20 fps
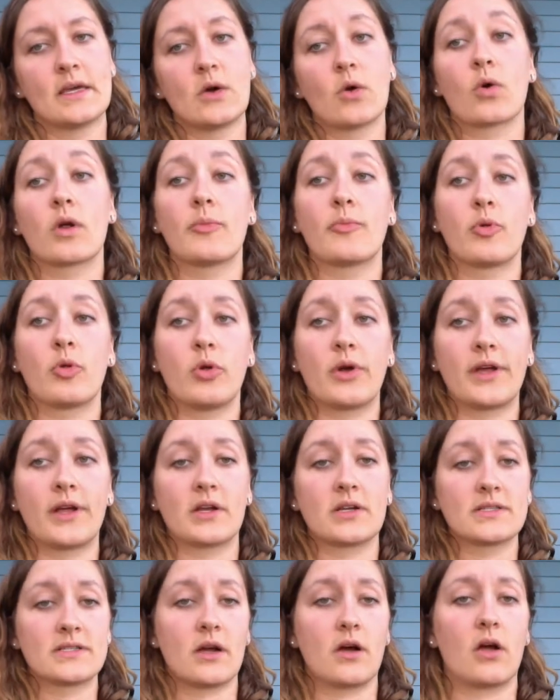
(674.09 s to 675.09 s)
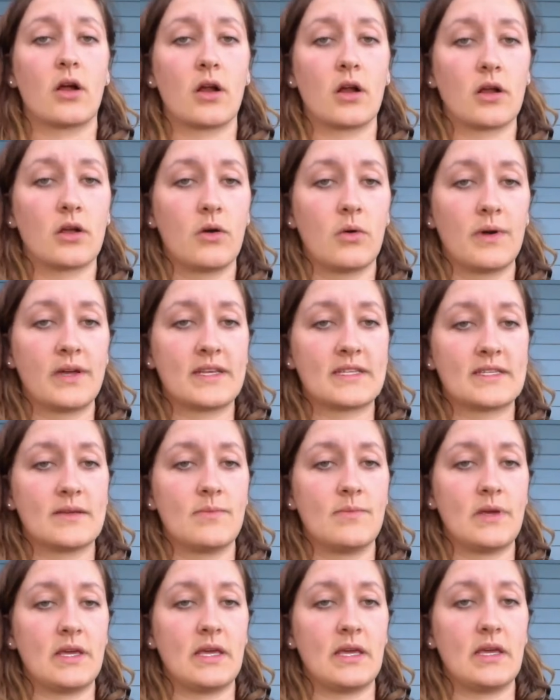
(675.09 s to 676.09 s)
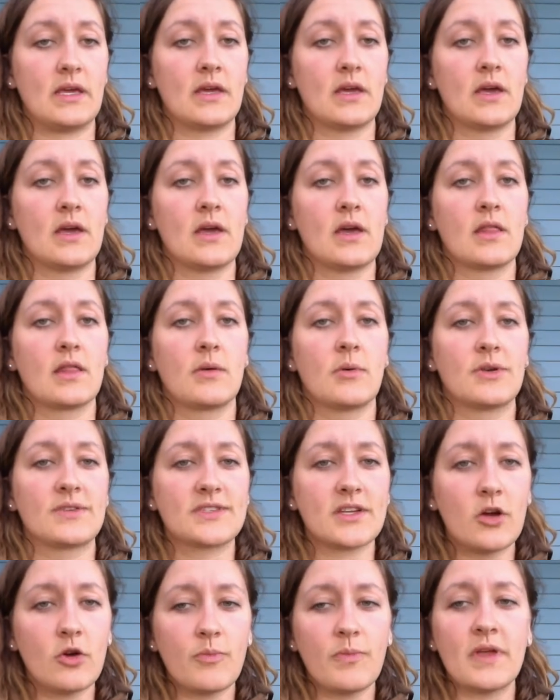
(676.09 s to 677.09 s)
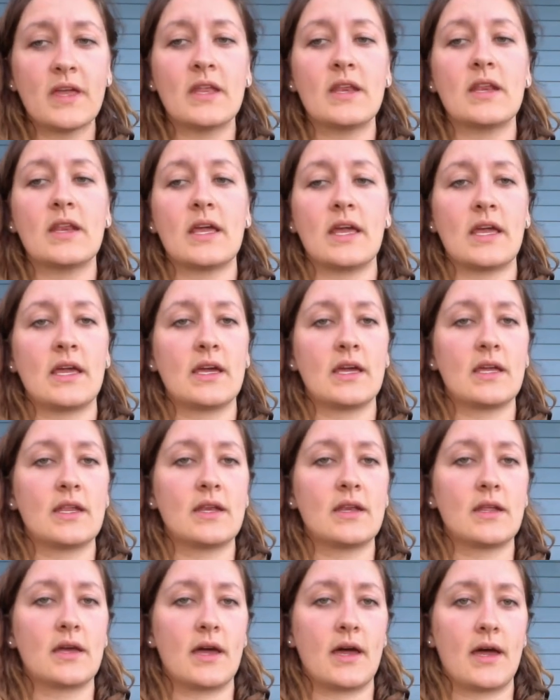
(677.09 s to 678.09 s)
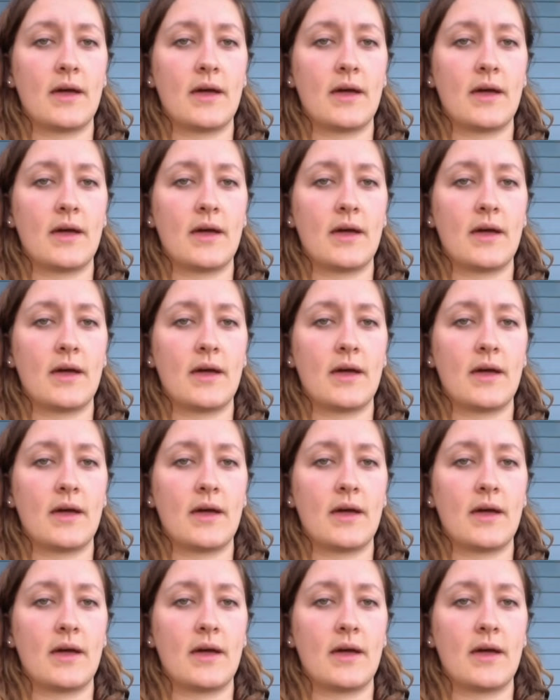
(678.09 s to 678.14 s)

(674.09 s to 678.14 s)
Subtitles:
or employers are going to be the most open and